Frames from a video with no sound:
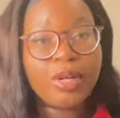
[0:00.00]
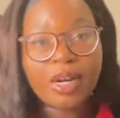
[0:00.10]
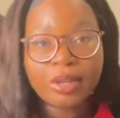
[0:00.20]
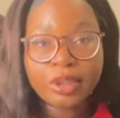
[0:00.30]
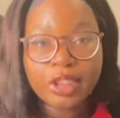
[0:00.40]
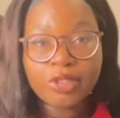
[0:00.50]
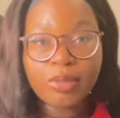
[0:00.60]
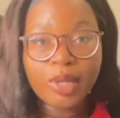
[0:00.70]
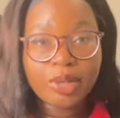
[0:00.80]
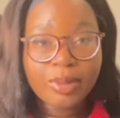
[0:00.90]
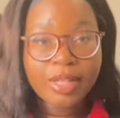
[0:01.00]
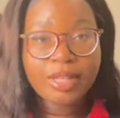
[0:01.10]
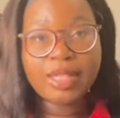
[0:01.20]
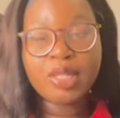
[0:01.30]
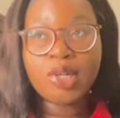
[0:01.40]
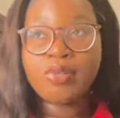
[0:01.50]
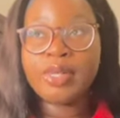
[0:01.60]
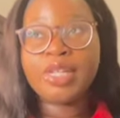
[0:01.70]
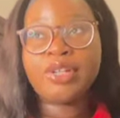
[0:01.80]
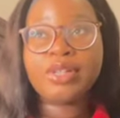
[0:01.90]
to also work with, to know
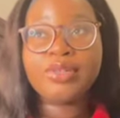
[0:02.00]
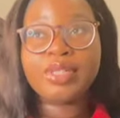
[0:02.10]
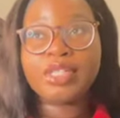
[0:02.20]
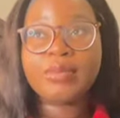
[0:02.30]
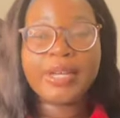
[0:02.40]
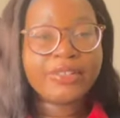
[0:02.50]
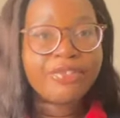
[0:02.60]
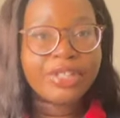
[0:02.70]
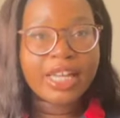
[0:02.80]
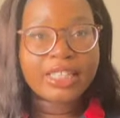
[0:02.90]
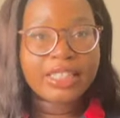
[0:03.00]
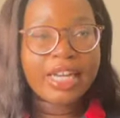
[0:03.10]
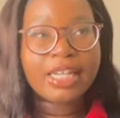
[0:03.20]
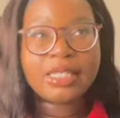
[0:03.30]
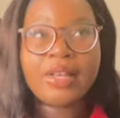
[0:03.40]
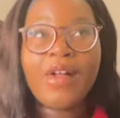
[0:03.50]
what you're going to expect for that class.